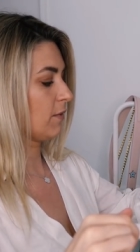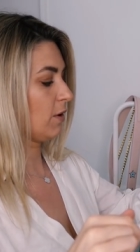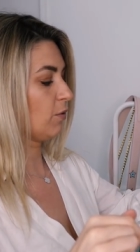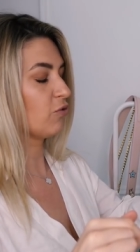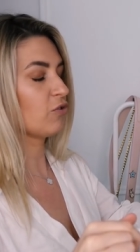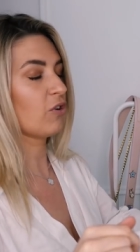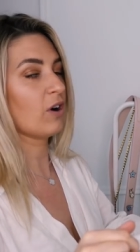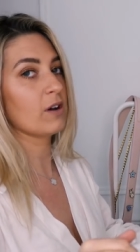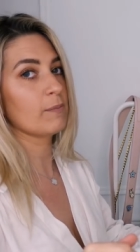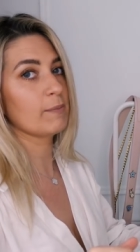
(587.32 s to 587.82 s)
I
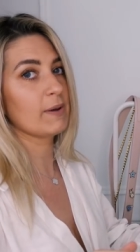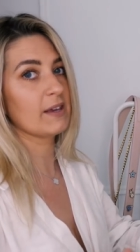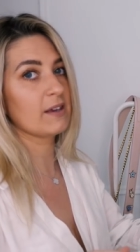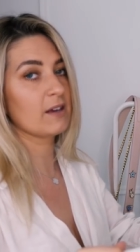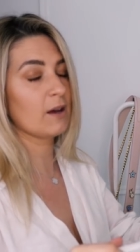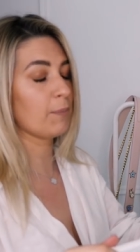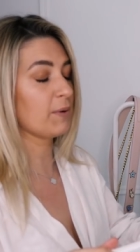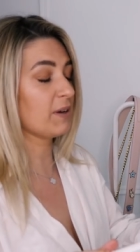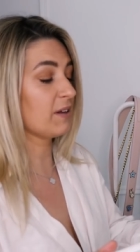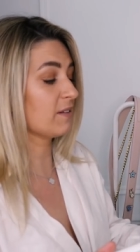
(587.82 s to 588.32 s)
was trying to
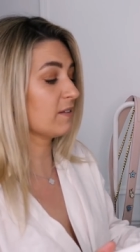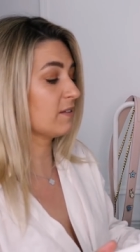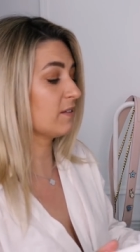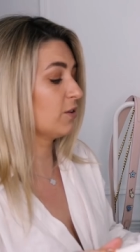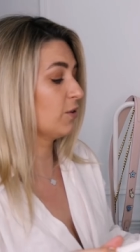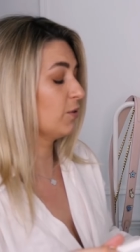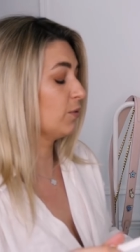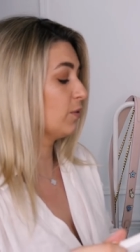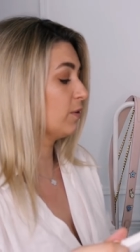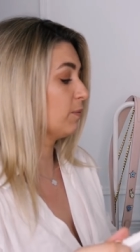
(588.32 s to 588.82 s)
make up an
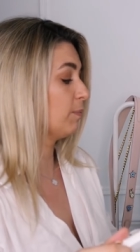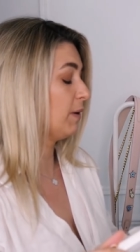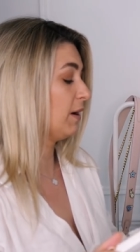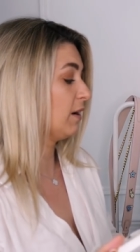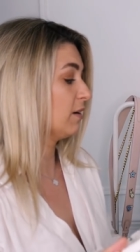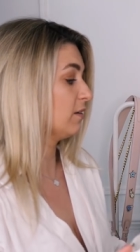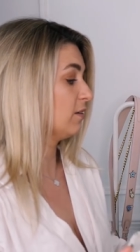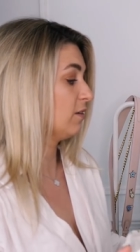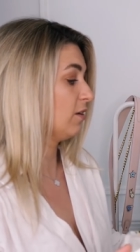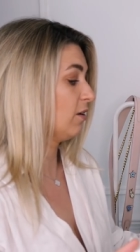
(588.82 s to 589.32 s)
excuse,
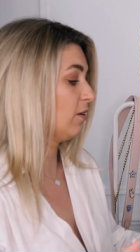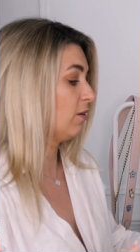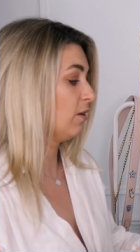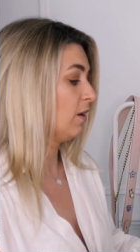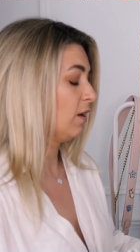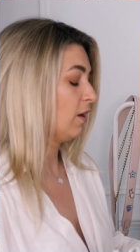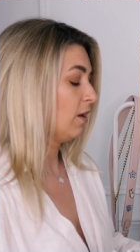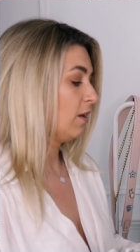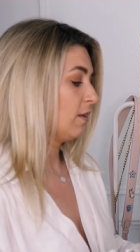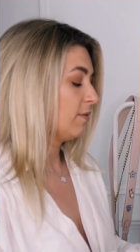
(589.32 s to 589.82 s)
but you know,
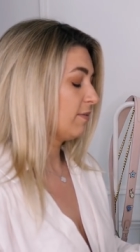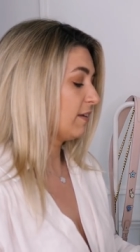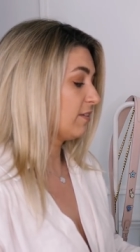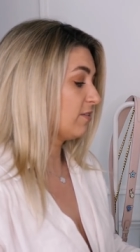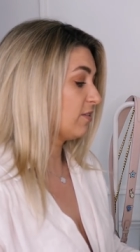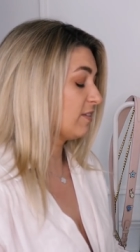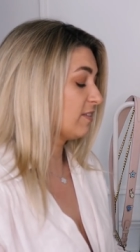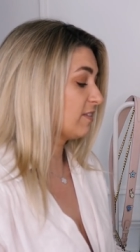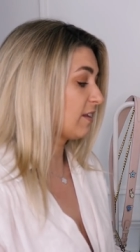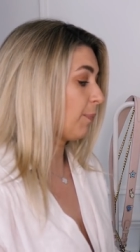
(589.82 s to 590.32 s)
there's just